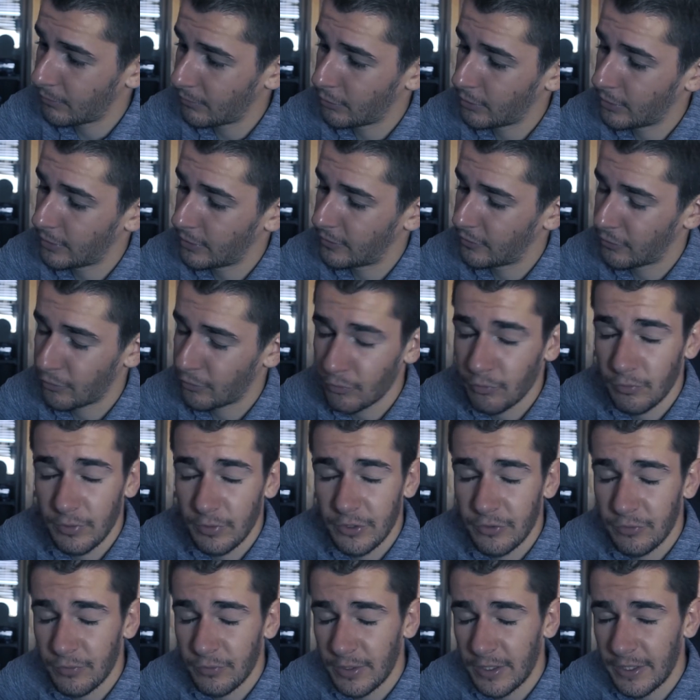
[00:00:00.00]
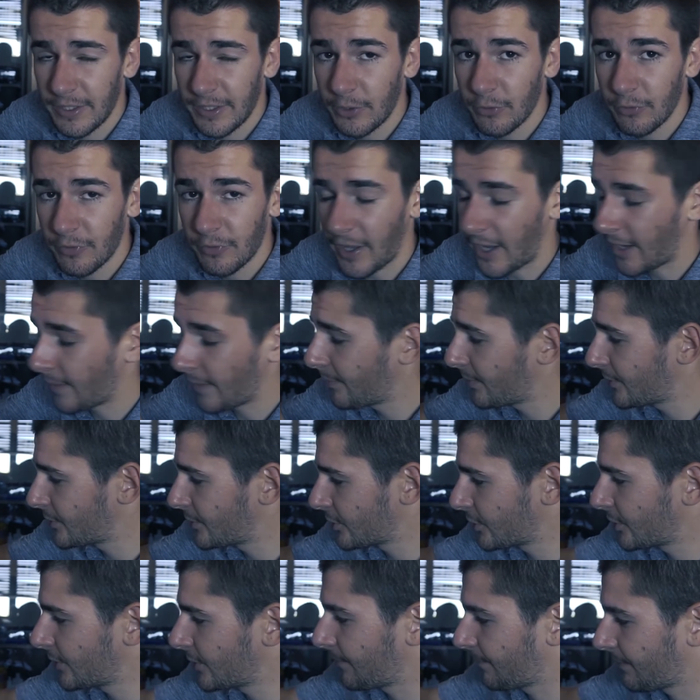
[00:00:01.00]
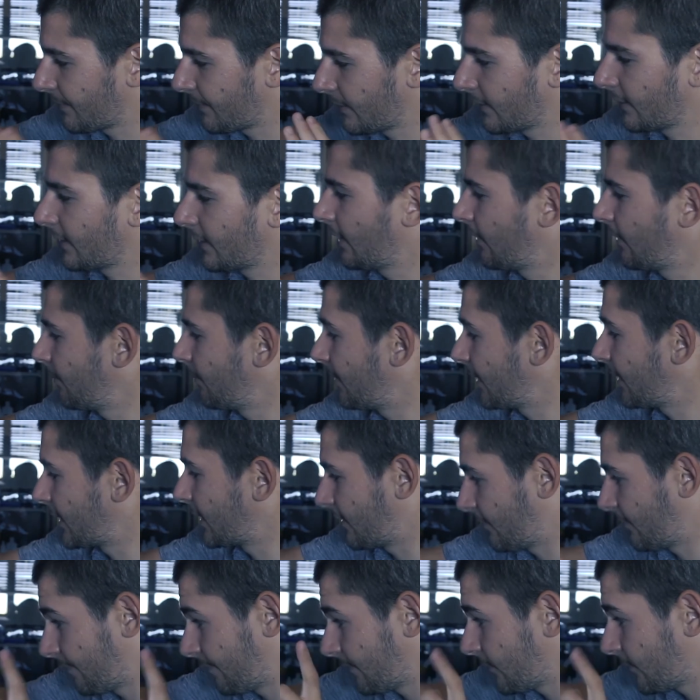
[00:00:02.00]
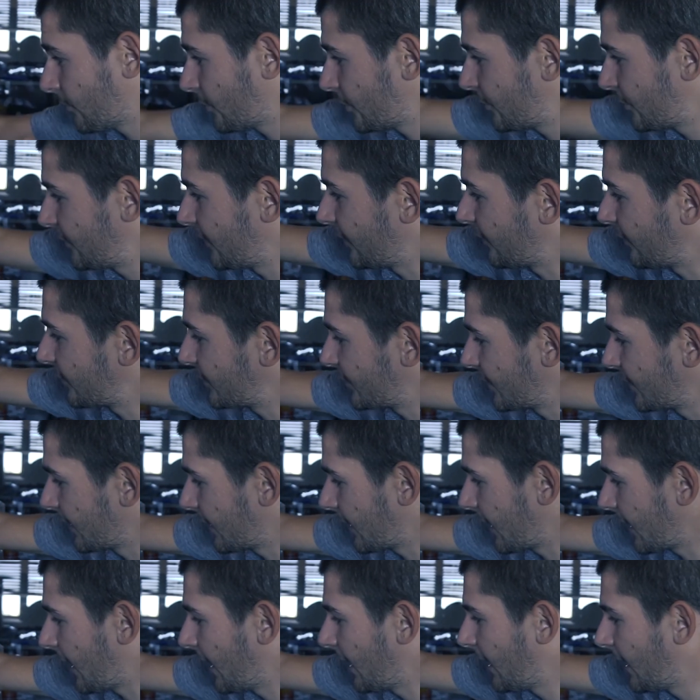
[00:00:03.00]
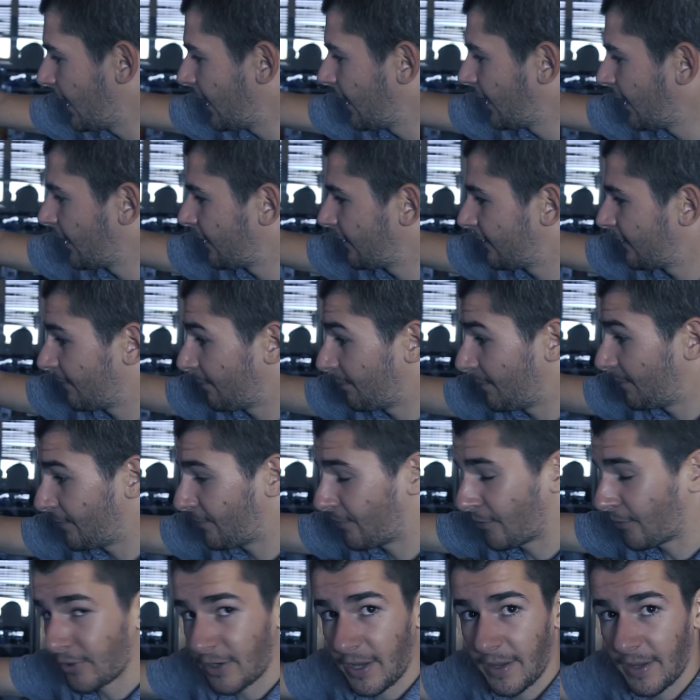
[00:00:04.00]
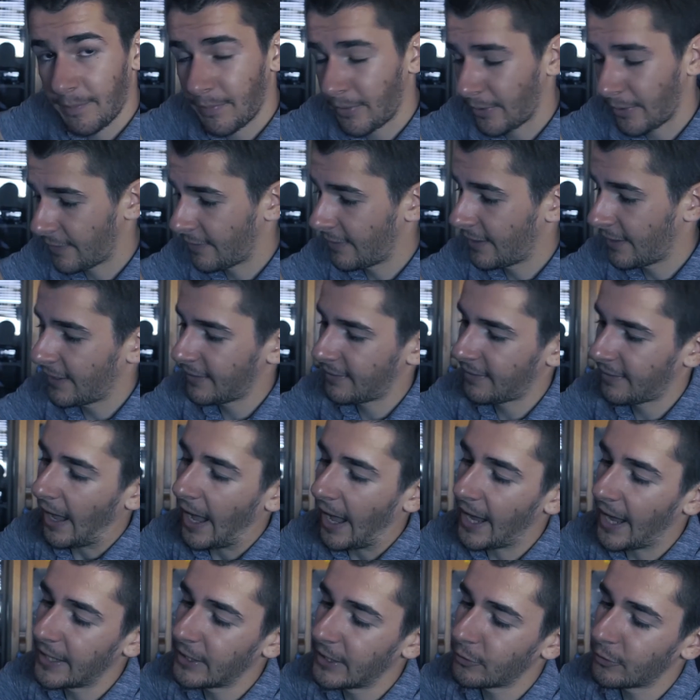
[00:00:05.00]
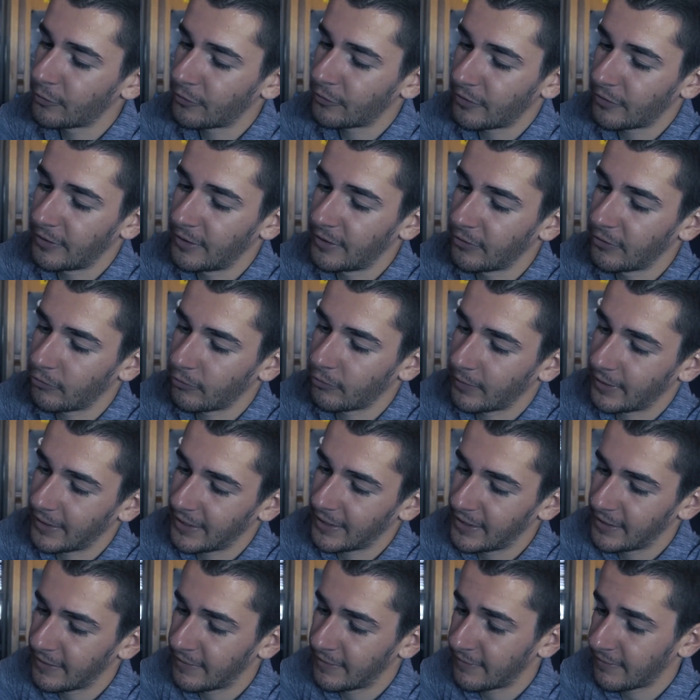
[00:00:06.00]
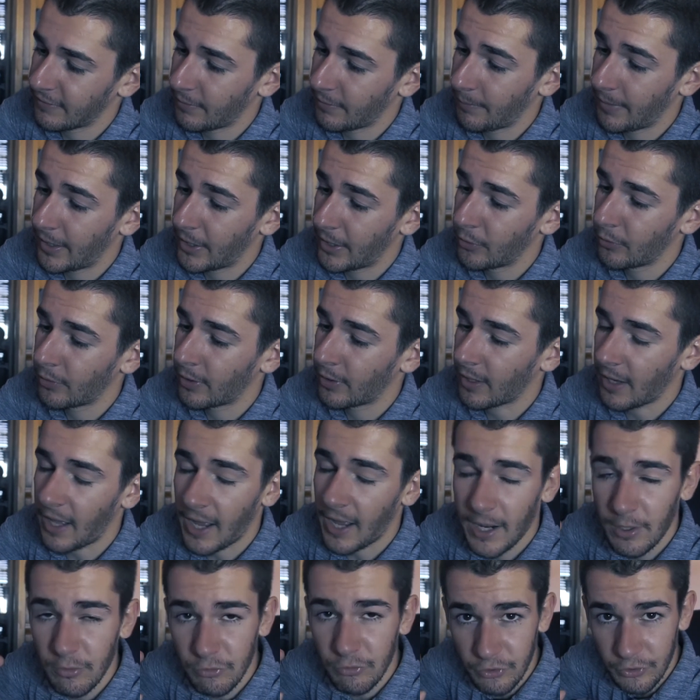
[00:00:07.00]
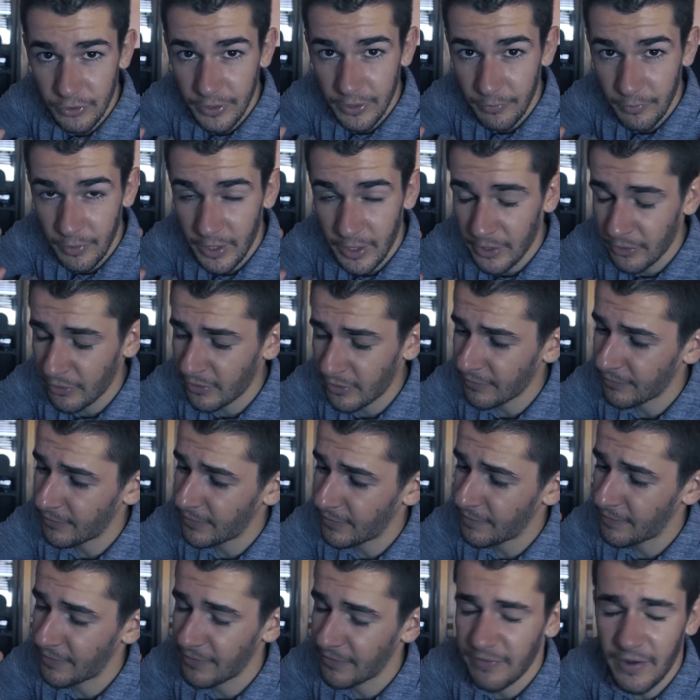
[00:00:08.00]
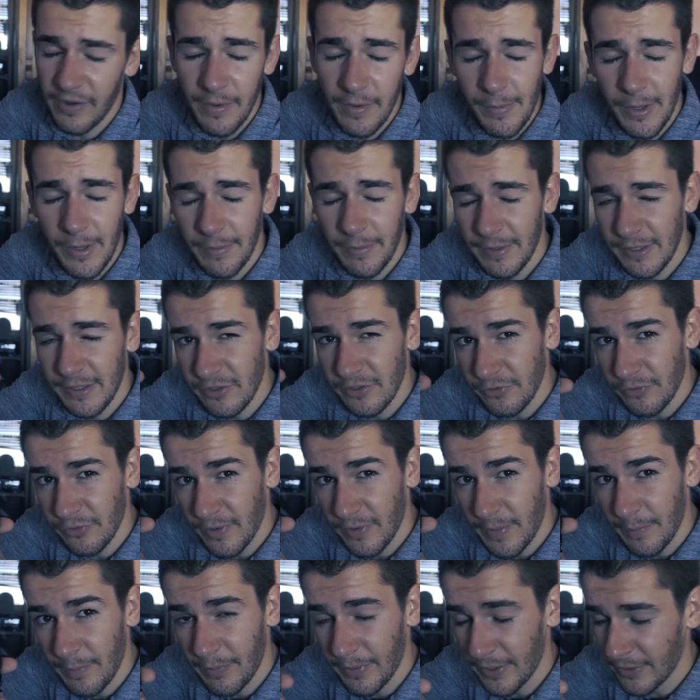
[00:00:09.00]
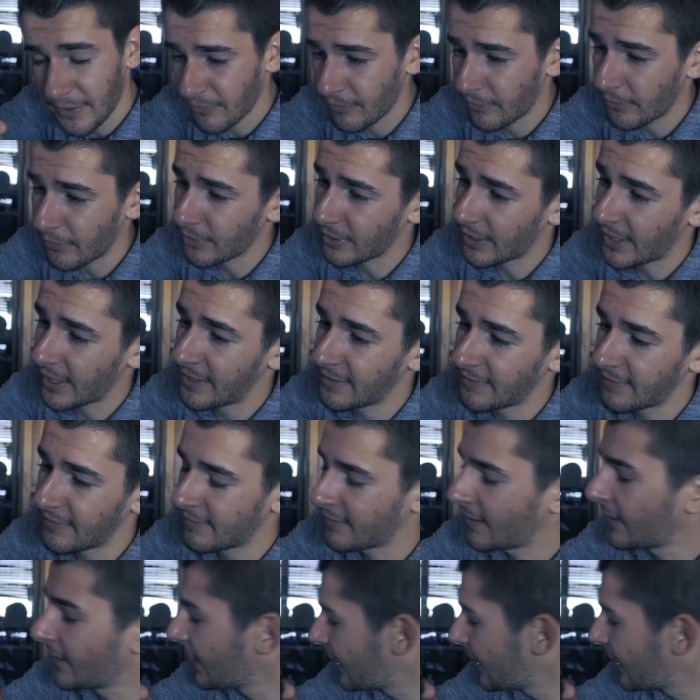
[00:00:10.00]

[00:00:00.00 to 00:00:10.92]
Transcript: with really good aperture. But what's interesting, before I bought that, I used this one. It's manual auto Revenon 55mm 1.4 lens,